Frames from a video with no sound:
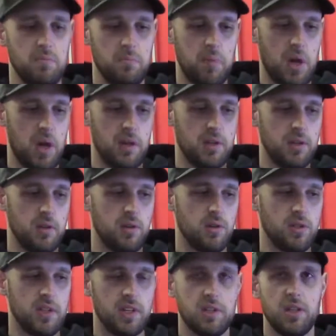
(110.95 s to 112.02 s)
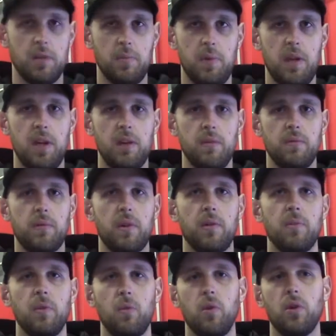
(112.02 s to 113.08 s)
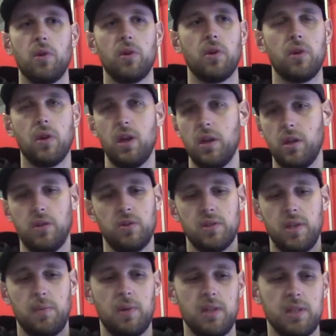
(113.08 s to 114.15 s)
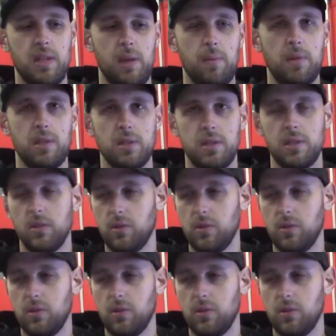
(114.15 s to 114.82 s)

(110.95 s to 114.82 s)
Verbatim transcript: bonded or stuck to the paint from the water or any other type of contaminants.